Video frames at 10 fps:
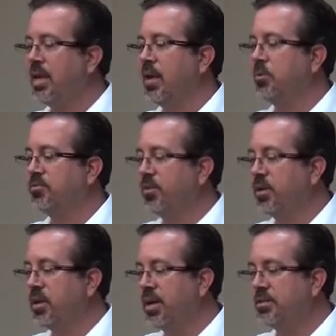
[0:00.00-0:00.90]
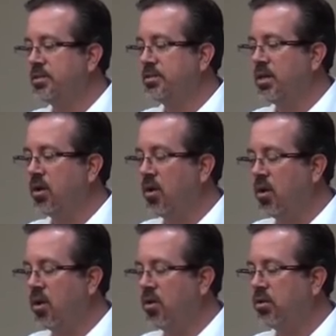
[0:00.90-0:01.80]
And what's very nice is they
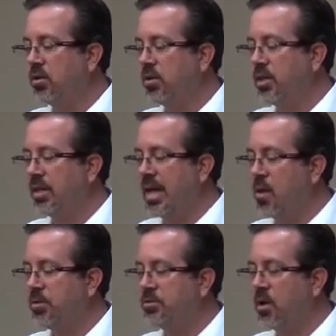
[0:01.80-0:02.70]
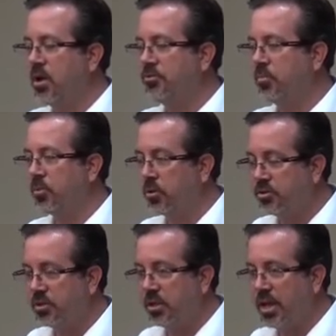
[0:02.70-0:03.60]
all allow us to also
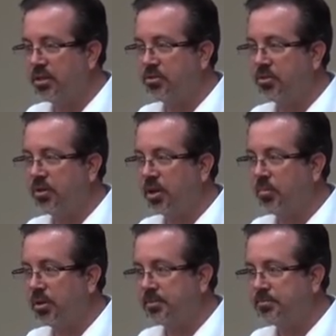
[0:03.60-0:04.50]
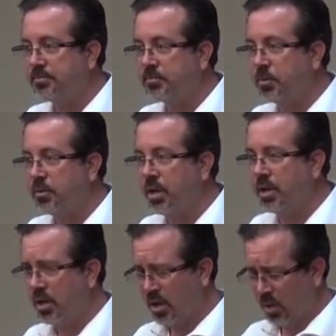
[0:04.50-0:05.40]
personalize your therapy,
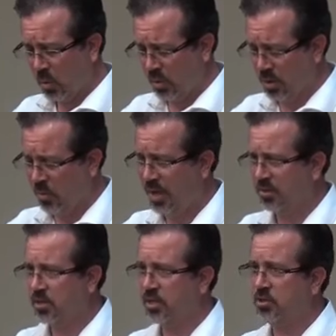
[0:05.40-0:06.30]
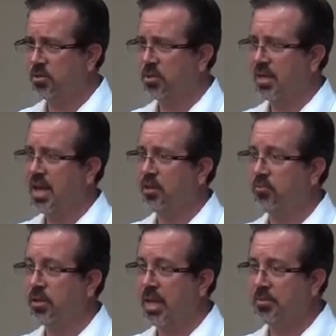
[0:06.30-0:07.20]
okay? We can look at you and look at how
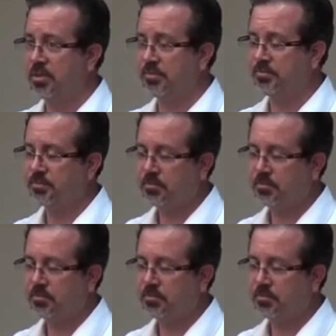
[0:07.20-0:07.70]
you're relapsing.